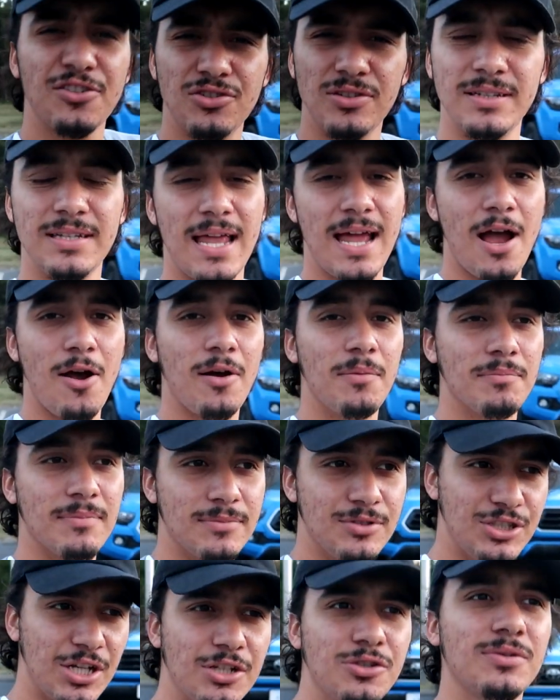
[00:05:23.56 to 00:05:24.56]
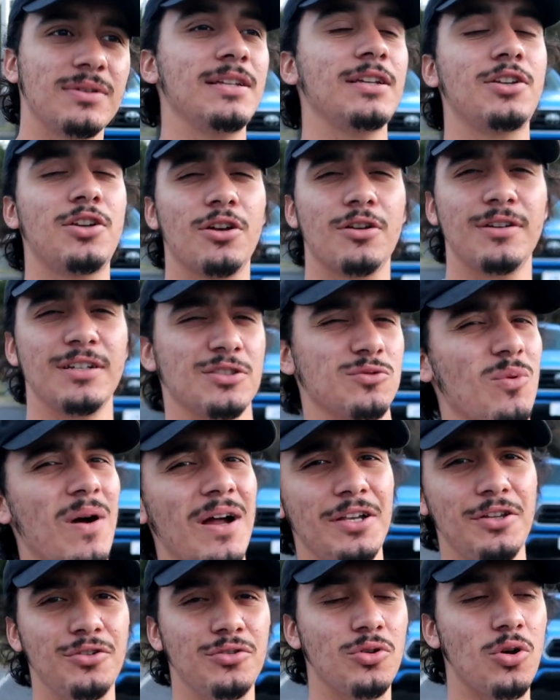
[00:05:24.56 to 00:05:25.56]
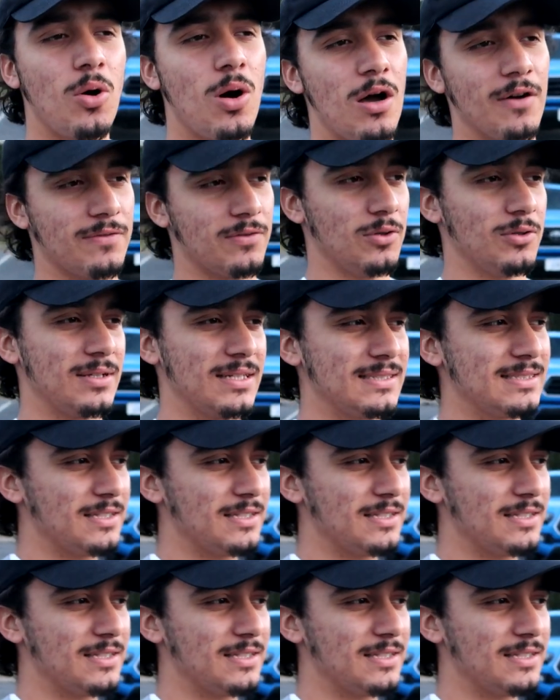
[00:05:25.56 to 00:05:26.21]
Actually, now I'm genuinely curious. Why do you go off-road?